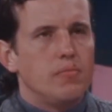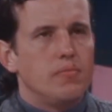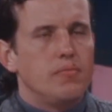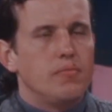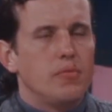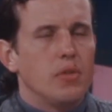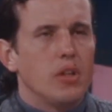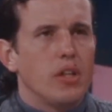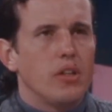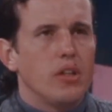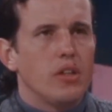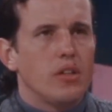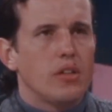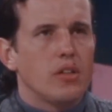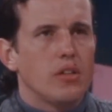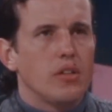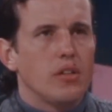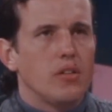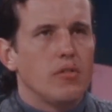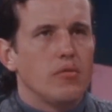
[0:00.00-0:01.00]
well, I think
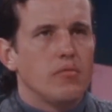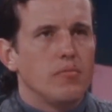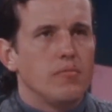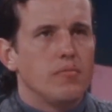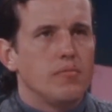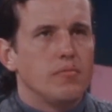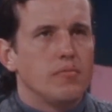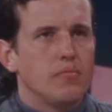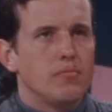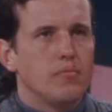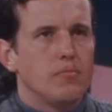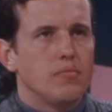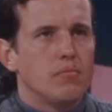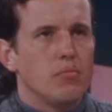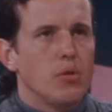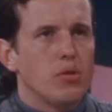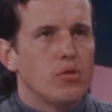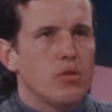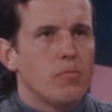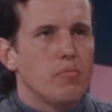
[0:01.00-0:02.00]
the
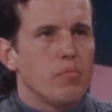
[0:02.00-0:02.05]
most